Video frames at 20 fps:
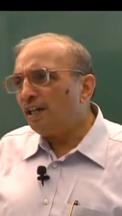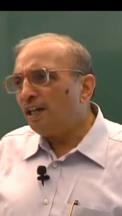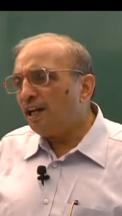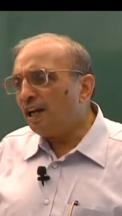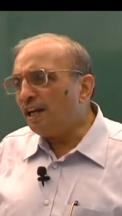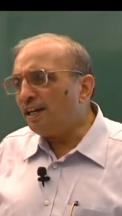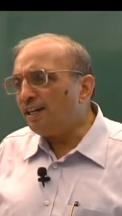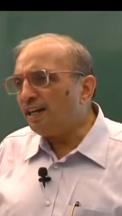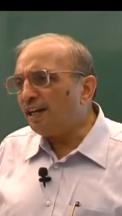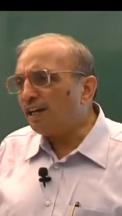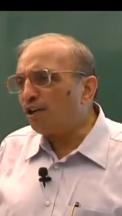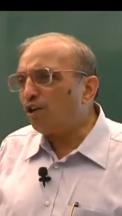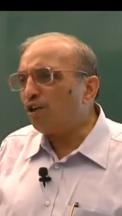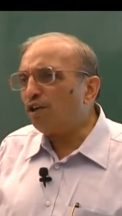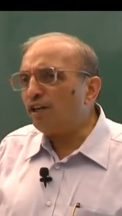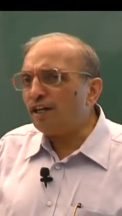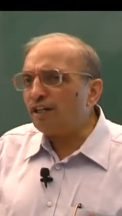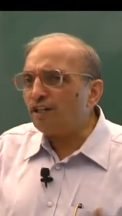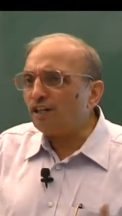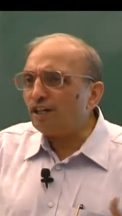and
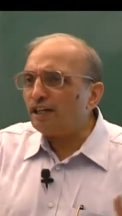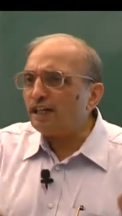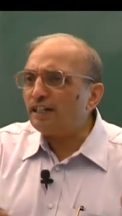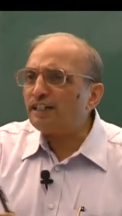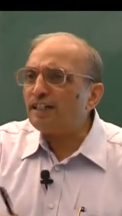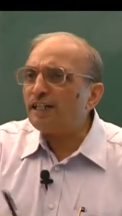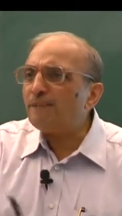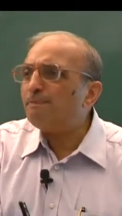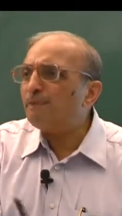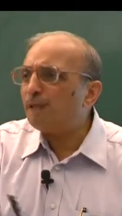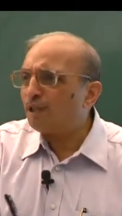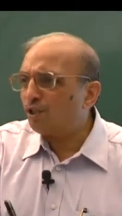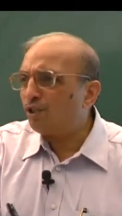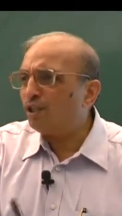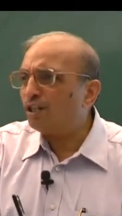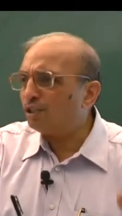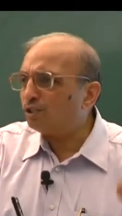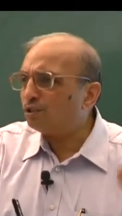record it on a tape recorder.